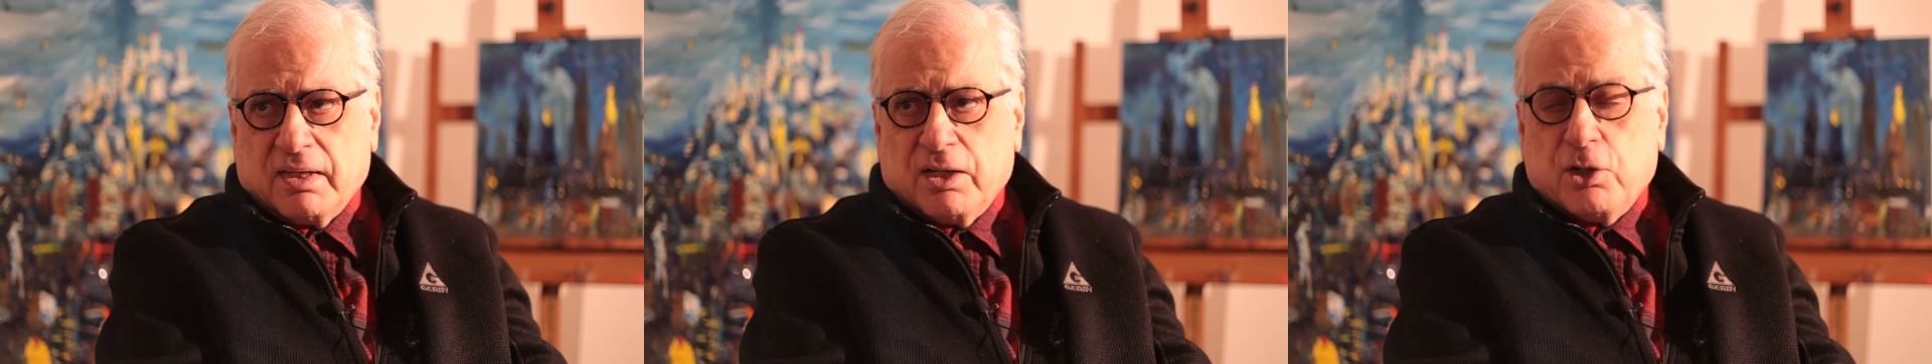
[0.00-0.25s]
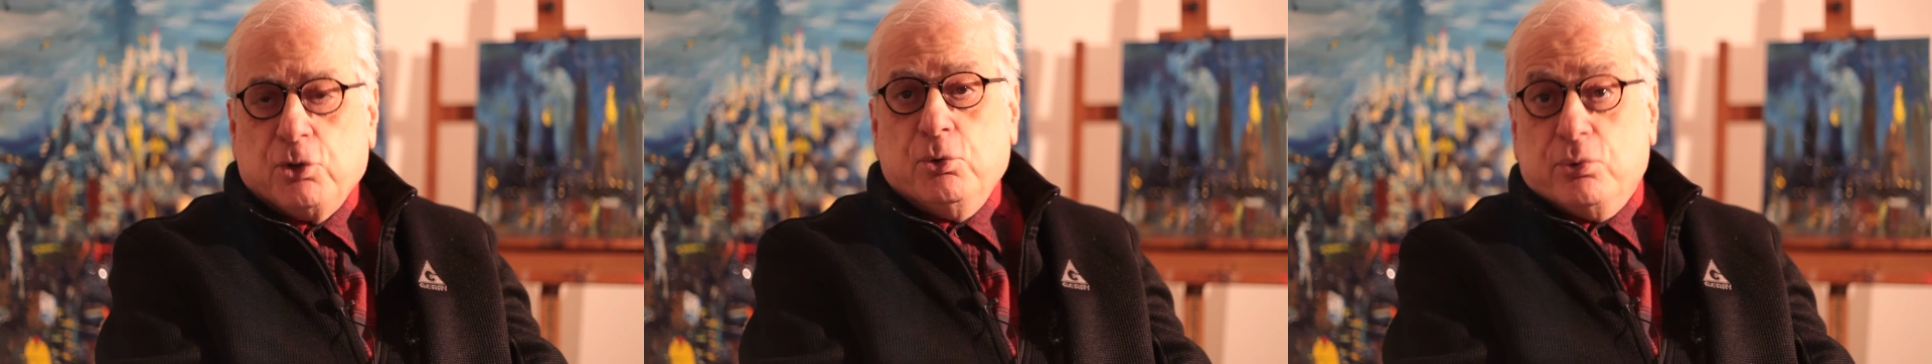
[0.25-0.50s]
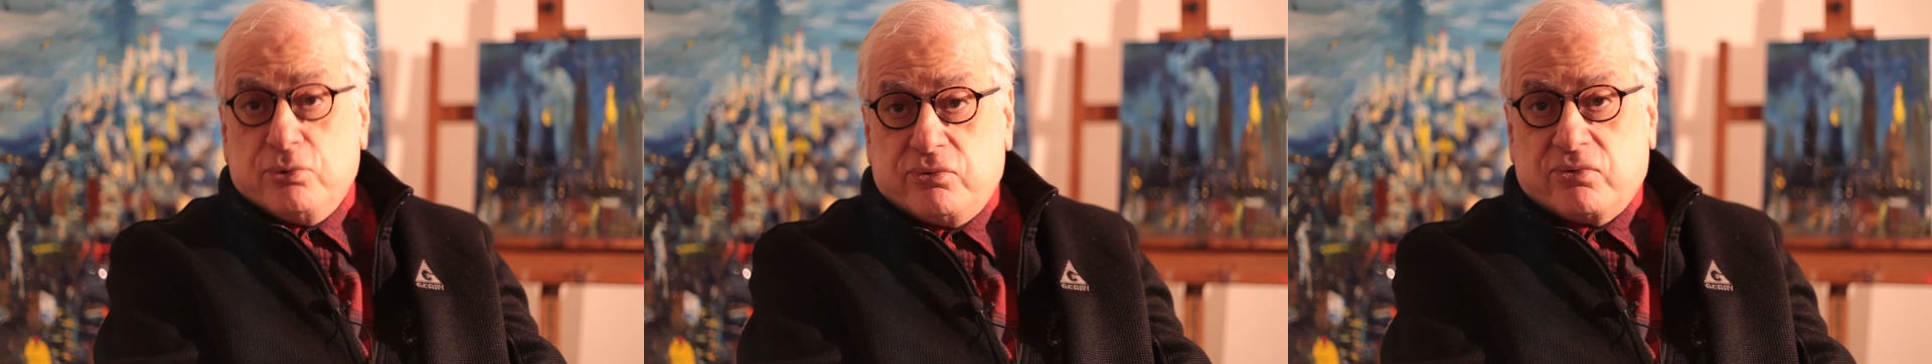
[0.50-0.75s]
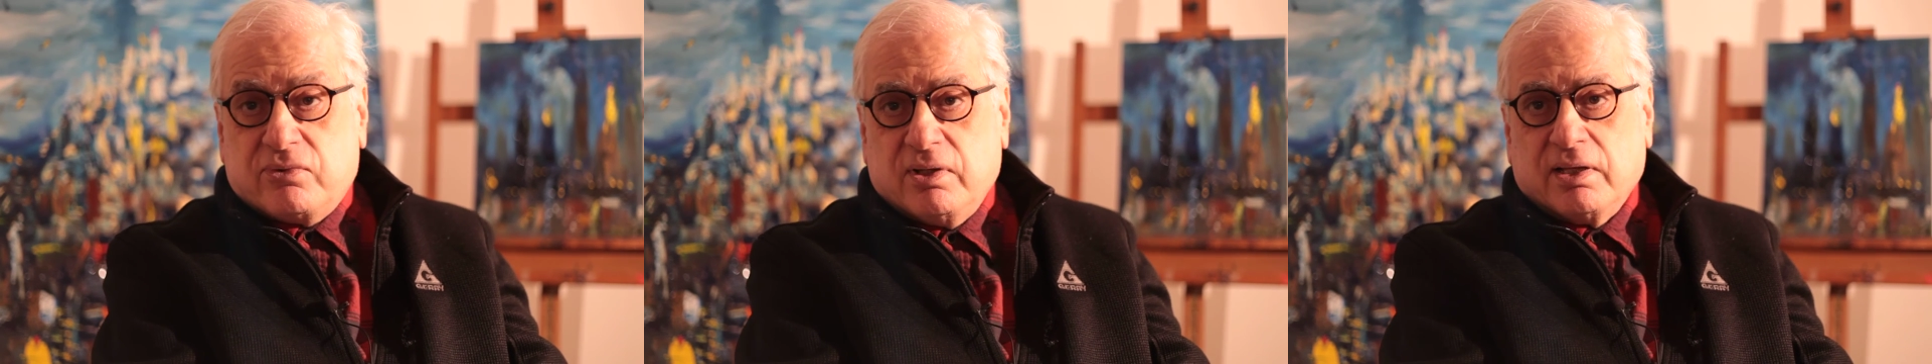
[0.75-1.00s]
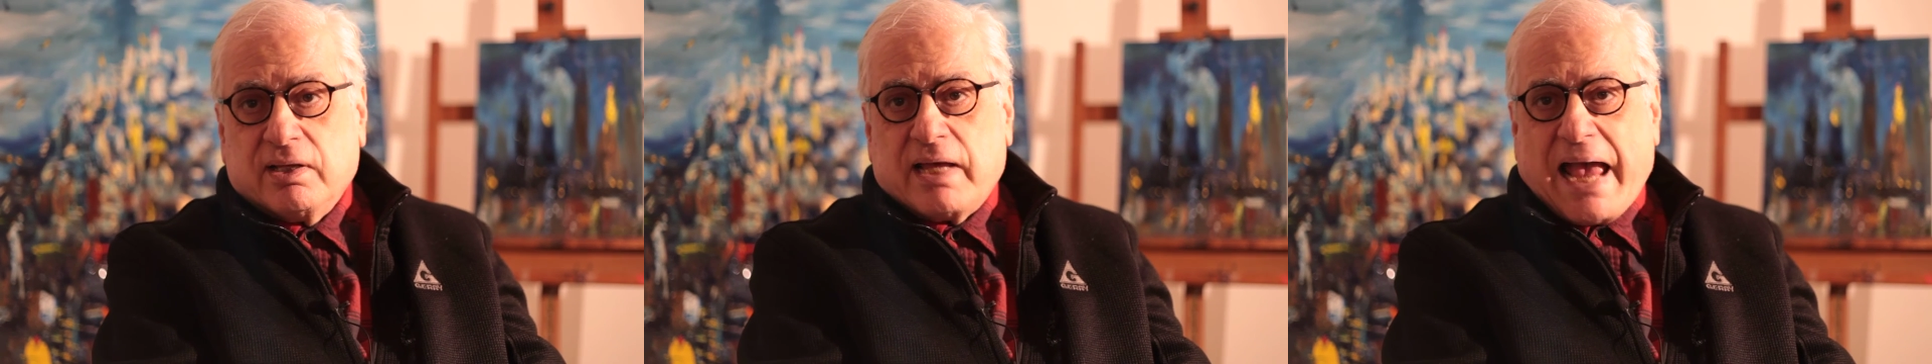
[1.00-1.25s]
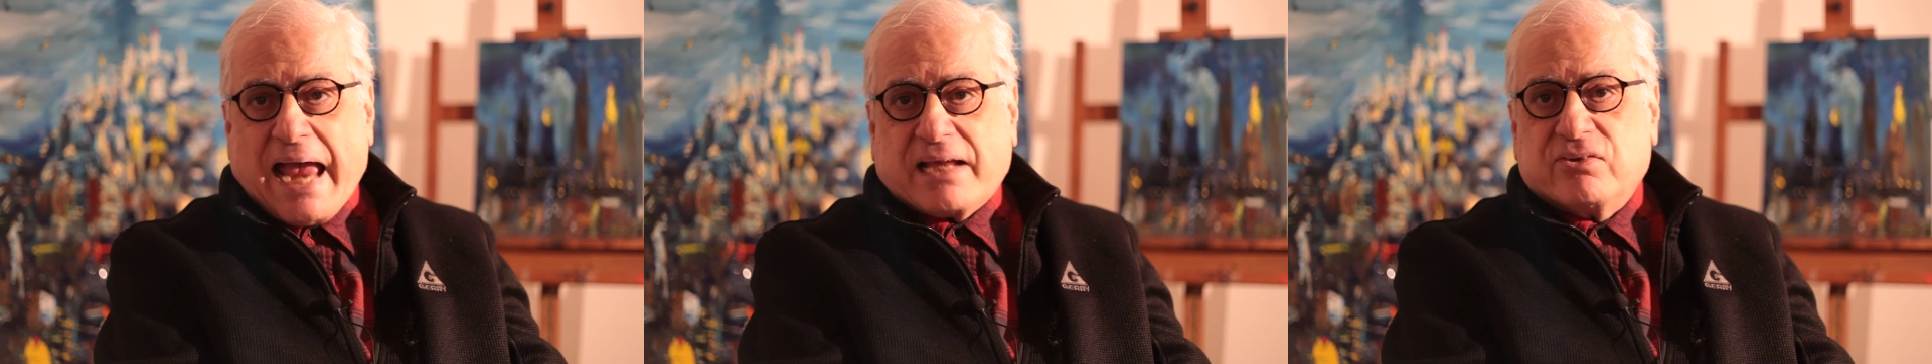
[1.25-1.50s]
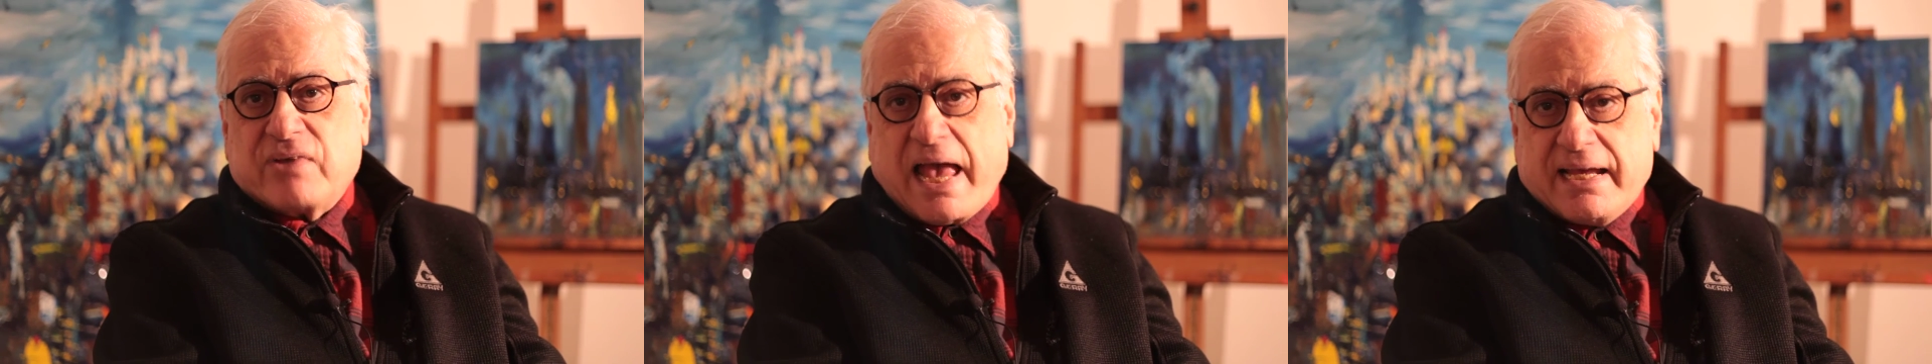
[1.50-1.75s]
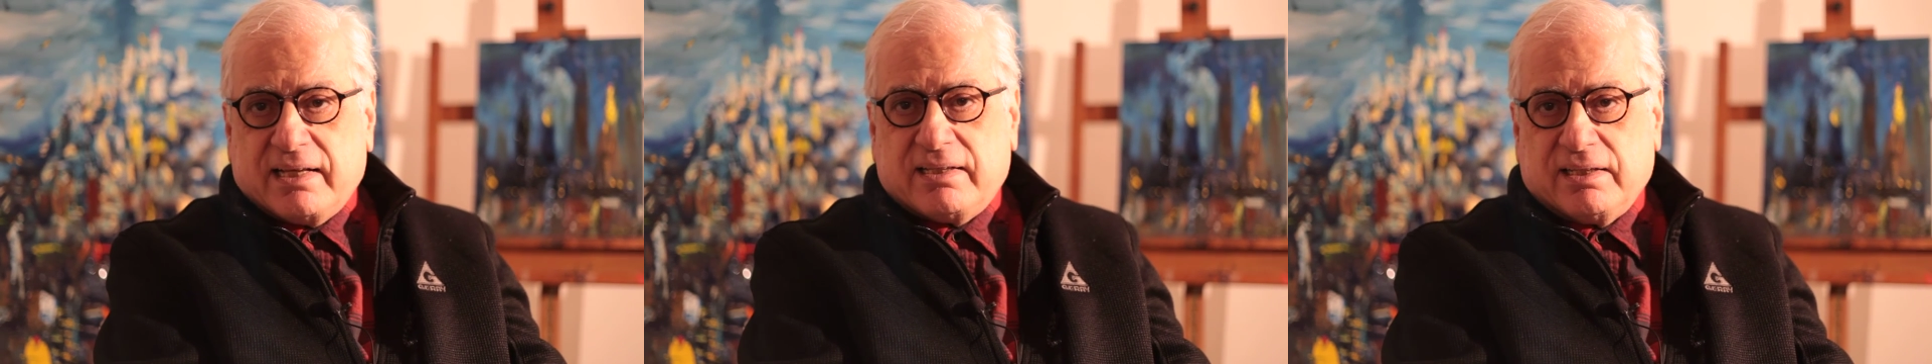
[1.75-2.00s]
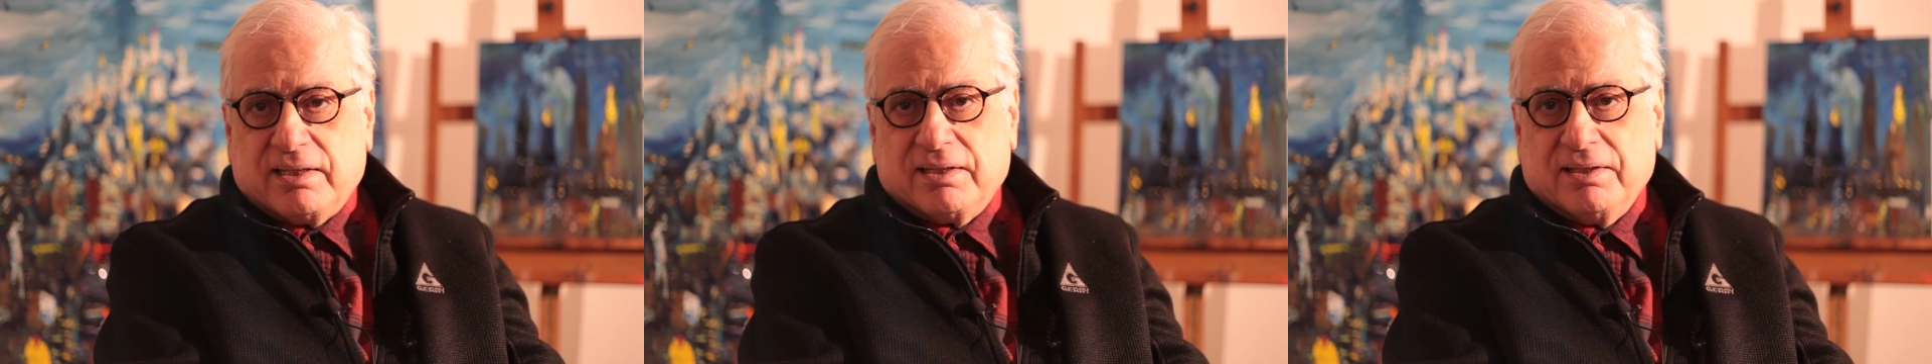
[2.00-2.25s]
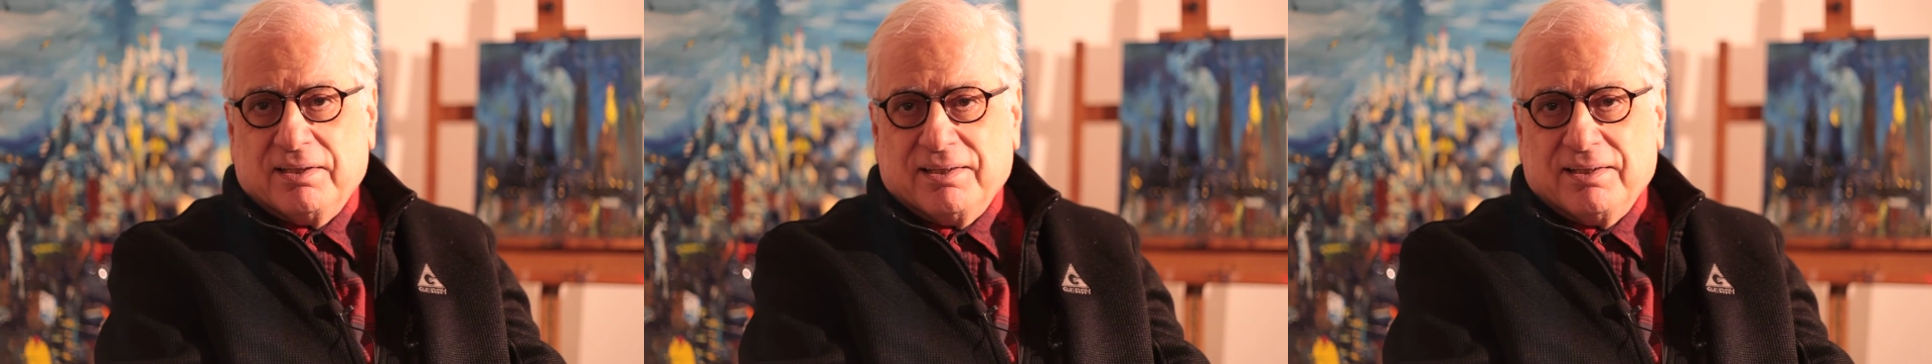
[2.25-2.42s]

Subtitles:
used anxiety